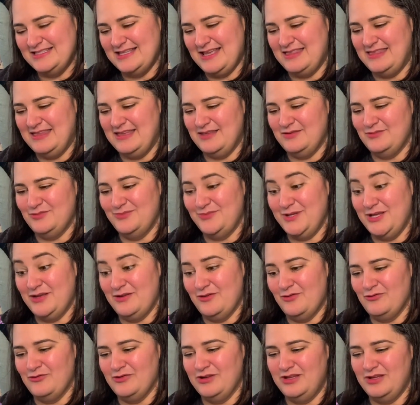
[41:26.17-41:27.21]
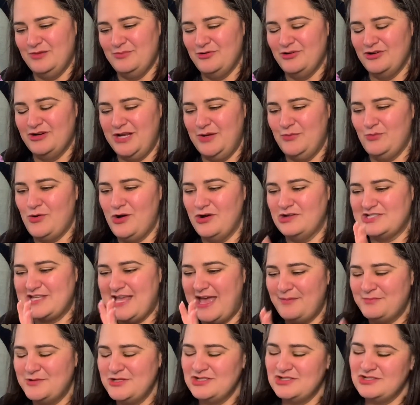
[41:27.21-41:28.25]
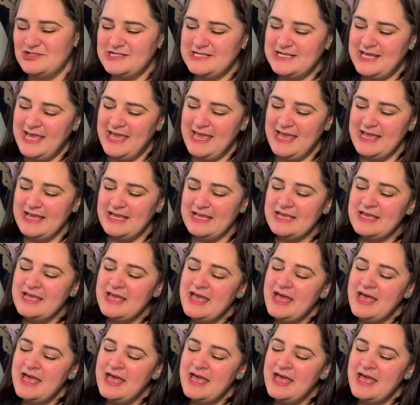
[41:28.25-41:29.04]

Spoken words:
I think it would be a really pretty wall tapestry to hang